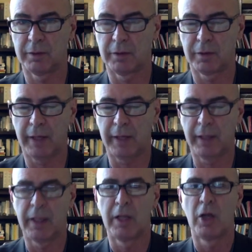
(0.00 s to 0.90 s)

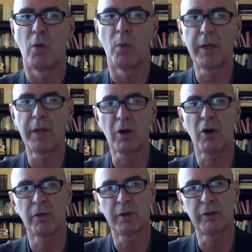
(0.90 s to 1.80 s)
Okay? We
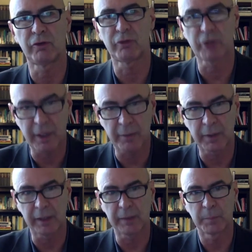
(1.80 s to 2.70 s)
call this
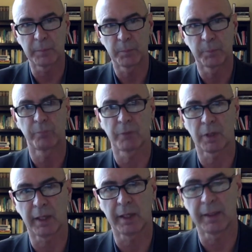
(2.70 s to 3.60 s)
charity.
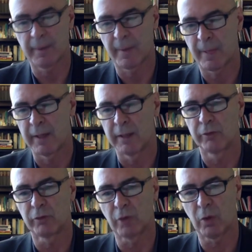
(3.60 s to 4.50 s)
Okay?
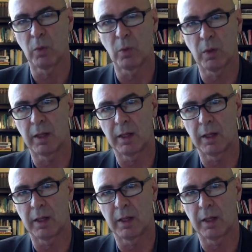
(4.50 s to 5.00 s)
So,